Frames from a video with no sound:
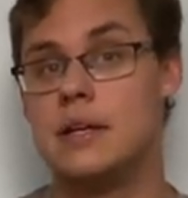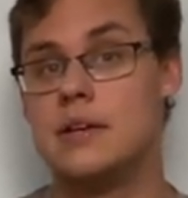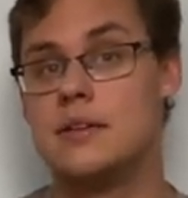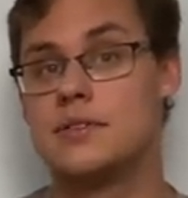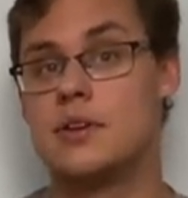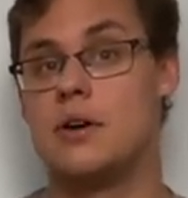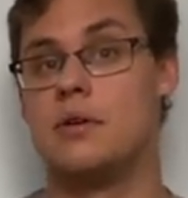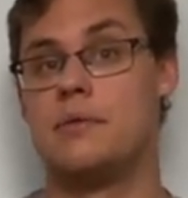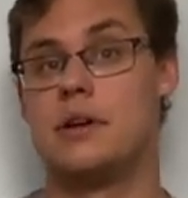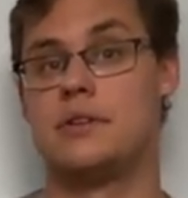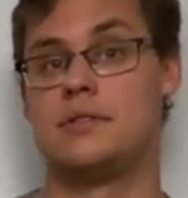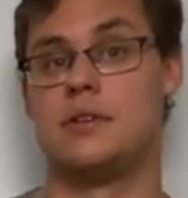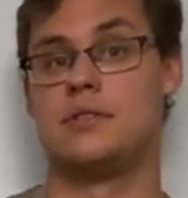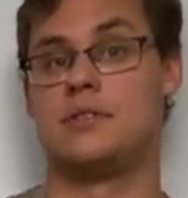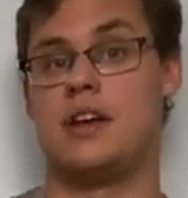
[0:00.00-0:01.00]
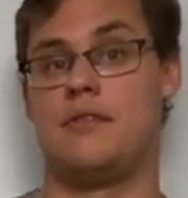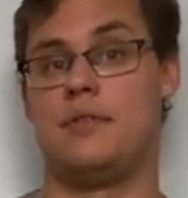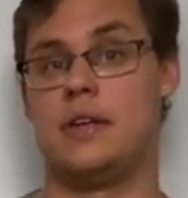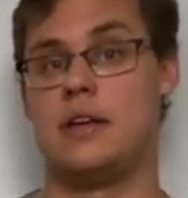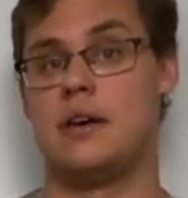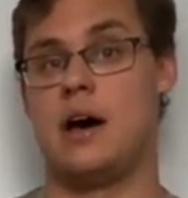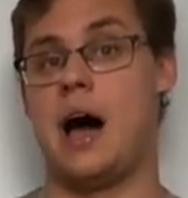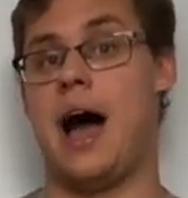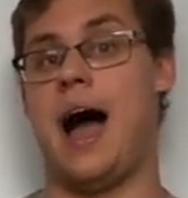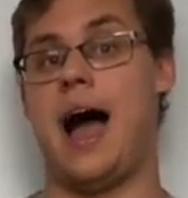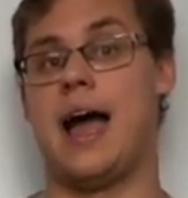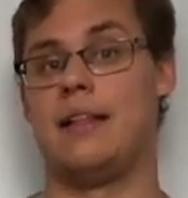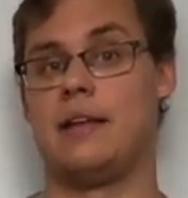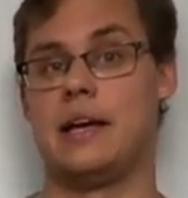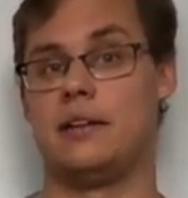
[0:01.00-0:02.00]
So there's there's definitely a
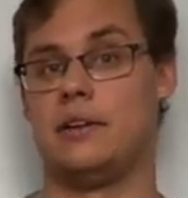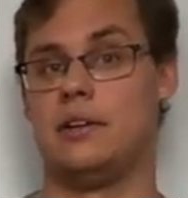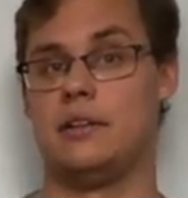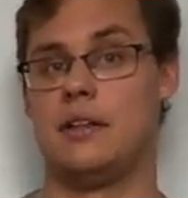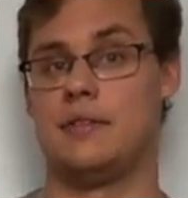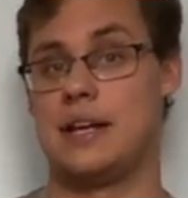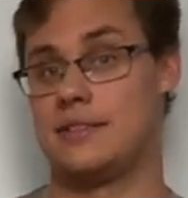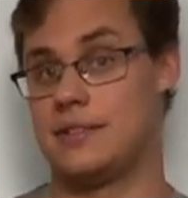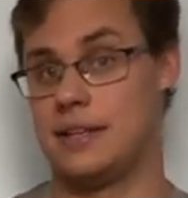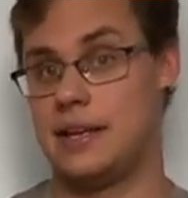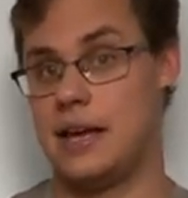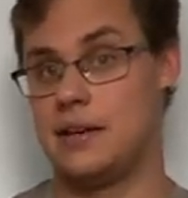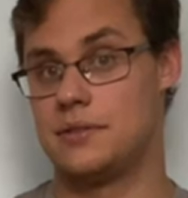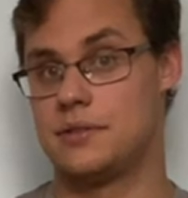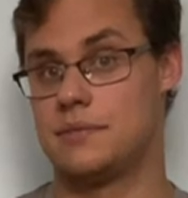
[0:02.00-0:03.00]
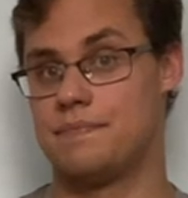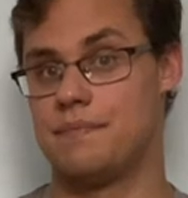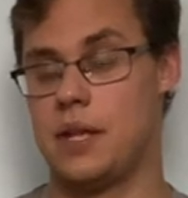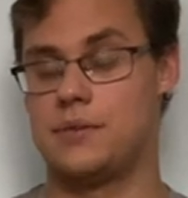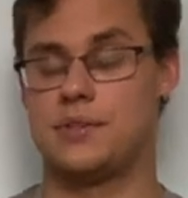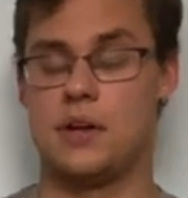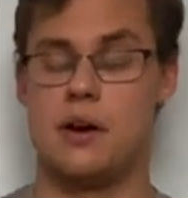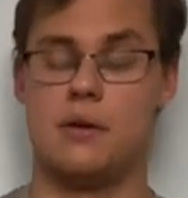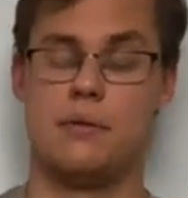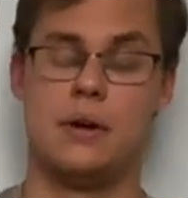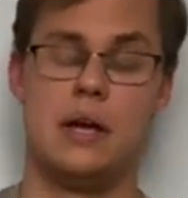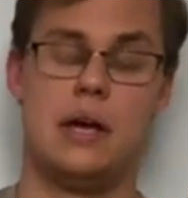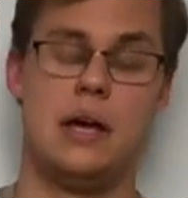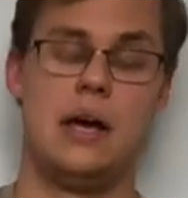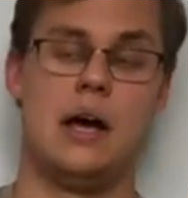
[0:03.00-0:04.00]
high likelihood that that's the case. So
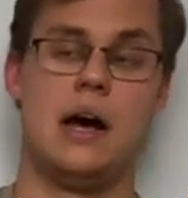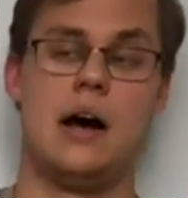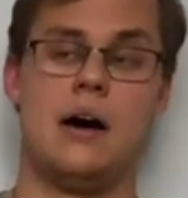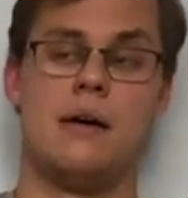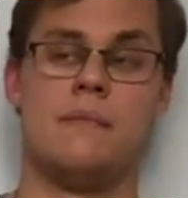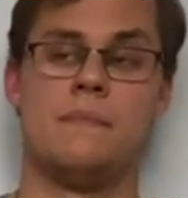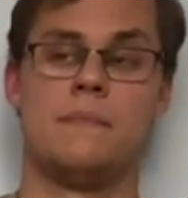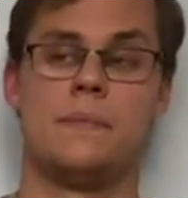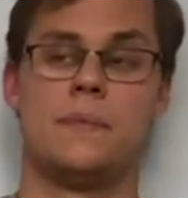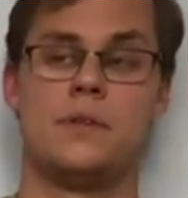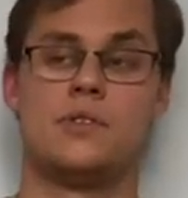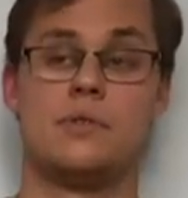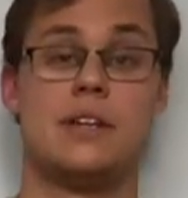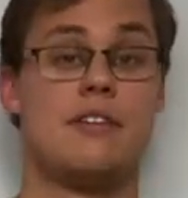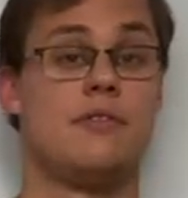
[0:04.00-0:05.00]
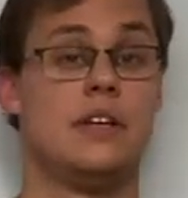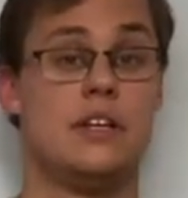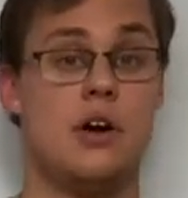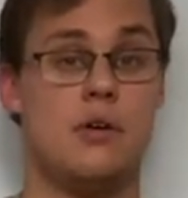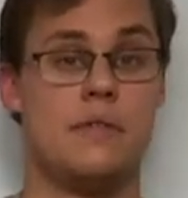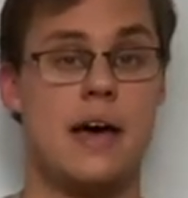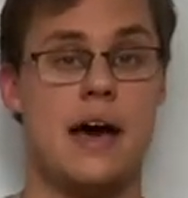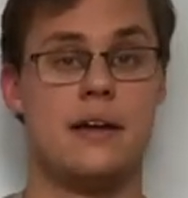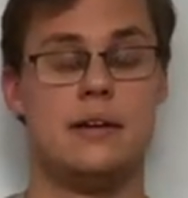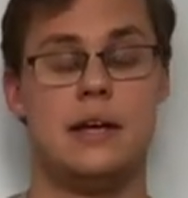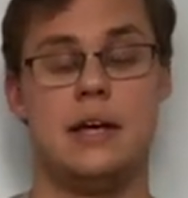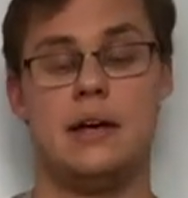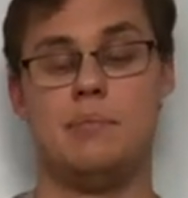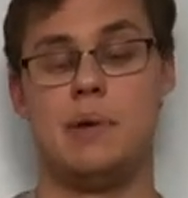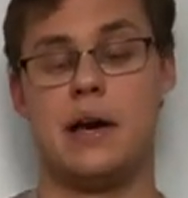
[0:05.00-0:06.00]
um, so definitely know that.
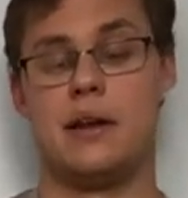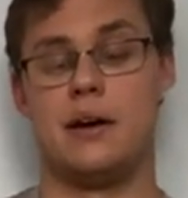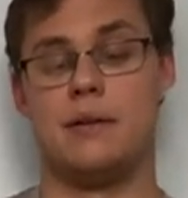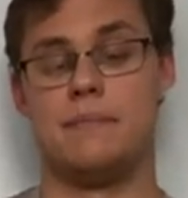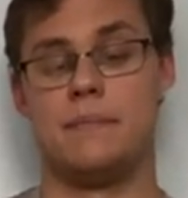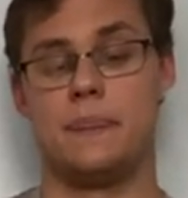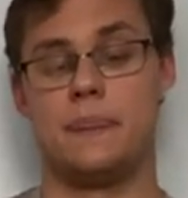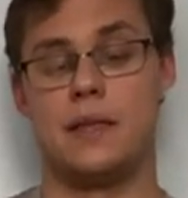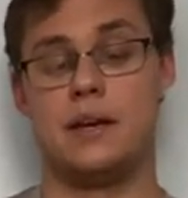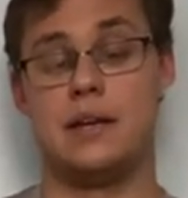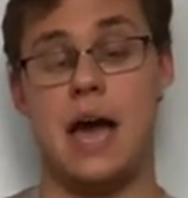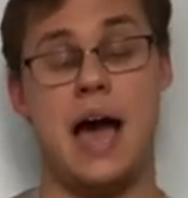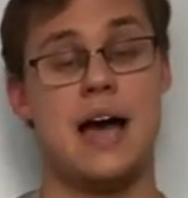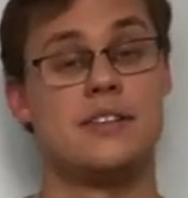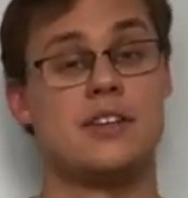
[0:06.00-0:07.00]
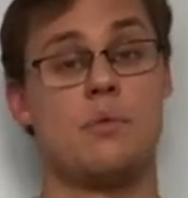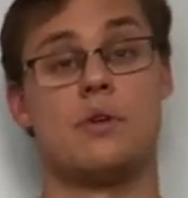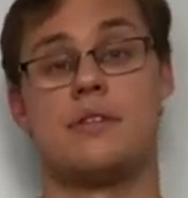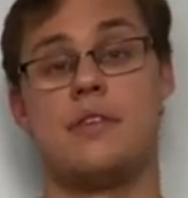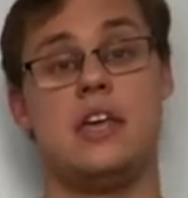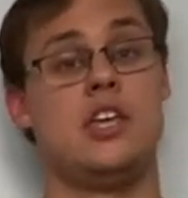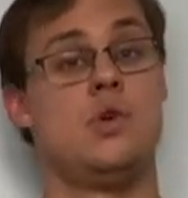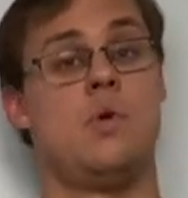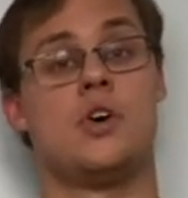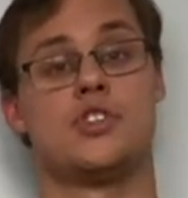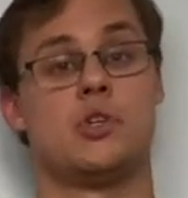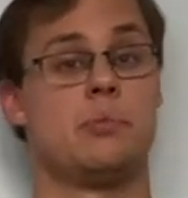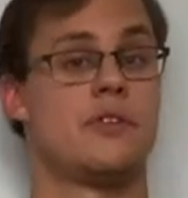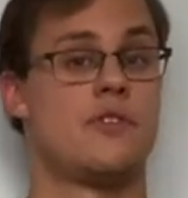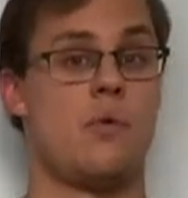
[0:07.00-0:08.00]
But um, guys, I want to thank you all so much for